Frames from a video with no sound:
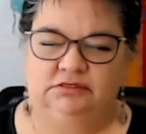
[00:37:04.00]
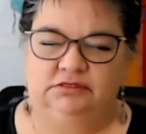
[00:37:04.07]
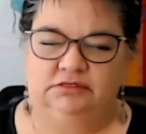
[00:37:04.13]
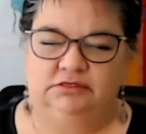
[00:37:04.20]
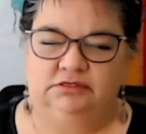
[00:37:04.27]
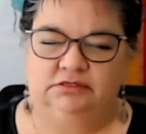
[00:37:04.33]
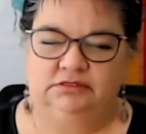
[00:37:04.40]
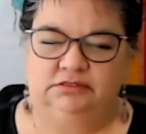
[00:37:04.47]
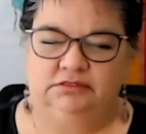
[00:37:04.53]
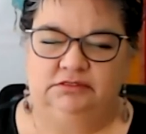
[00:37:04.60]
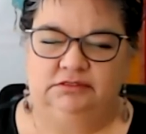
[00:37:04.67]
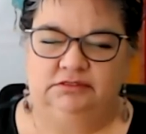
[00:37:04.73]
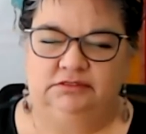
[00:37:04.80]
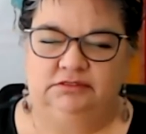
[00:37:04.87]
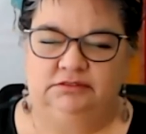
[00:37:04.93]

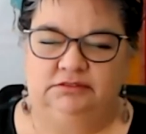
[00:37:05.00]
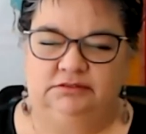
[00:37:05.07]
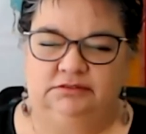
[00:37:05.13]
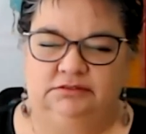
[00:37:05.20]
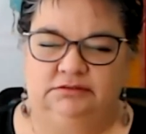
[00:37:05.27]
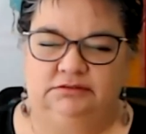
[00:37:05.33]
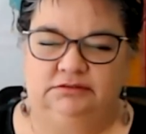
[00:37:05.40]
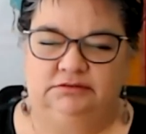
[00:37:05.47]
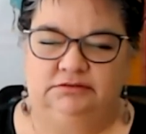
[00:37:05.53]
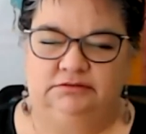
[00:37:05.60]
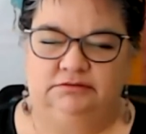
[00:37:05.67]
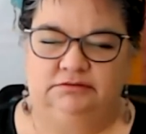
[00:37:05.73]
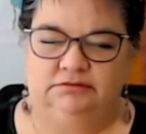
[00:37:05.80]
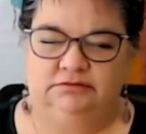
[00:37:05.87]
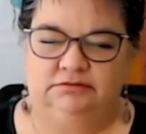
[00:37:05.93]

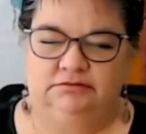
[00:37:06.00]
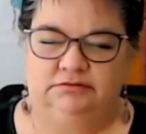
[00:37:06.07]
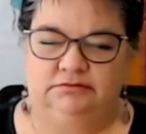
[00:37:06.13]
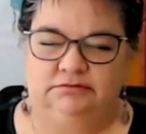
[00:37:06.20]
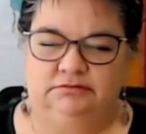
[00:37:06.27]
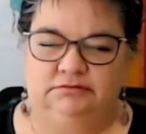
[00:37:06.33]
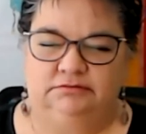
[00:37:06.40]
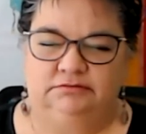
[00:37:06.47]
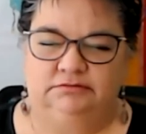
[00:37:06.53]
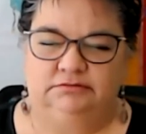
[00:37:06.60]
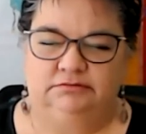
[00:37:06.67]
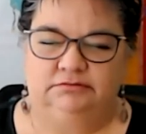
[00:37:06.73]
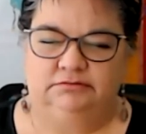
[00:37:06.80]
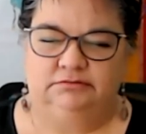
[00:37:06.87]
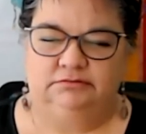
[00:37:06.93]

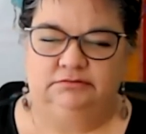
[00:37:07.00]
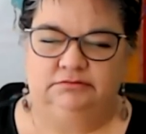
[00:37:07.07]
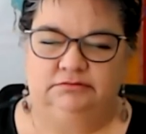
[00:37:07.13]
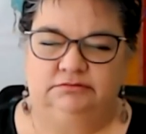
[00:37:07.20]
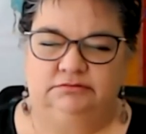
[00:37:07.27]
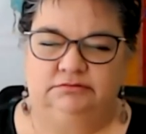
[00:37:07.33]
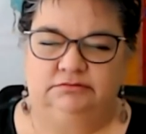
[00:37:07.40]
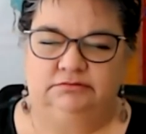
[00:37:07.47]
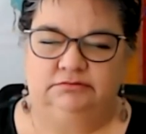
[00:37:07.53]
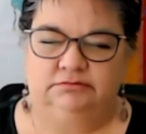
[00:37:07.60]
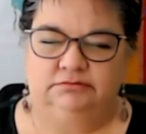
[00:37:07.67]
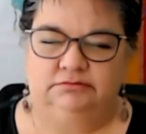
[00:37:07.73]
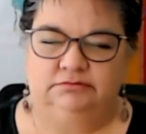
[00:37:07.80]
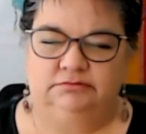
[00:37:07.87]
(silence)